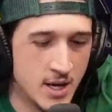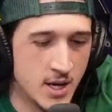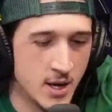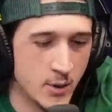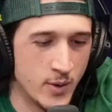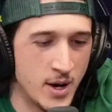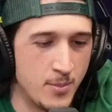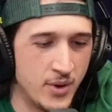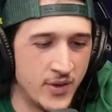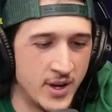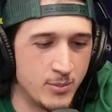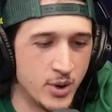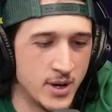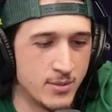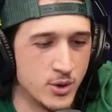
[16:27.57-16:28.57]
Yeah. Right. But they
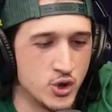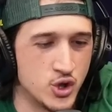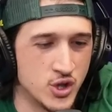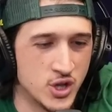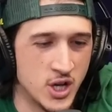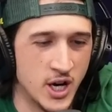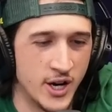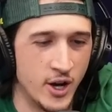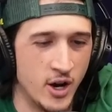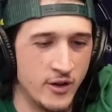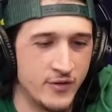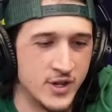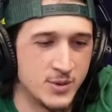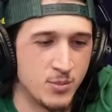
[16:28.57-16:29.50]
pretty much just cut off this